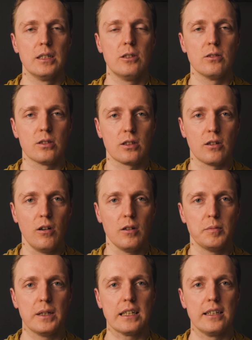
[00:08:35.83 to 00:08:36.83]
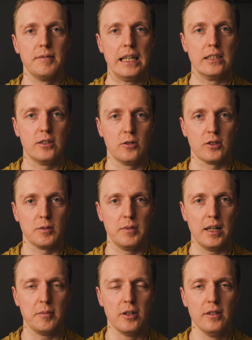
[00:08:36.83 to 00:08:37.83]
useCallback and
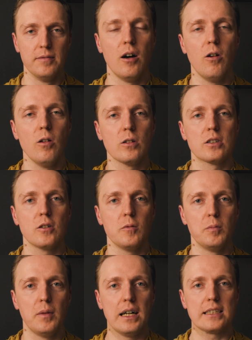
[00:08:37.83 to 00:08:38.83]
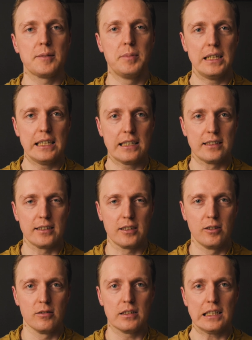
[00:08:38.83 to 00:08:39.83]
useMemo also must be
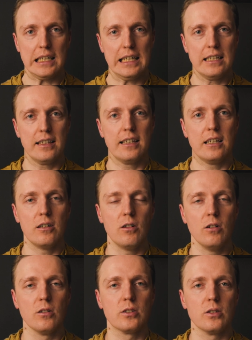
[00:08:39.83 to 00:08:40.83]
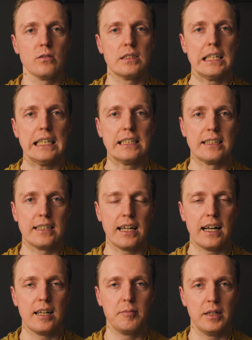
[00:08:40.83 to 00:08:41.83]
executed and they also take
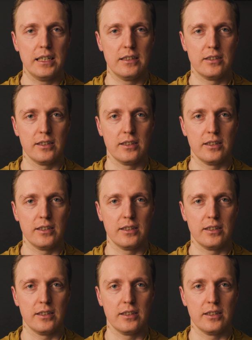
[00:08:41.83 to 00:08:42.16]
time and